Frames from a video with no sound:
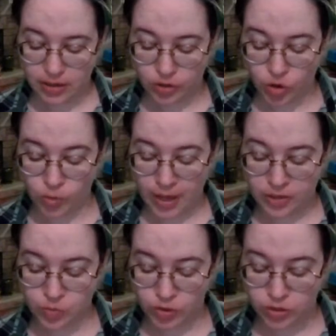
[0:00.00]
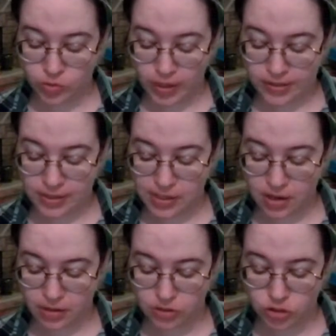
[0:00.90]
and Gorbag's more than twice as
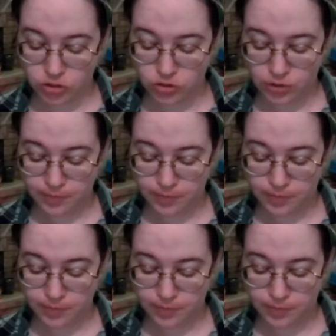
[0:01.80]
large.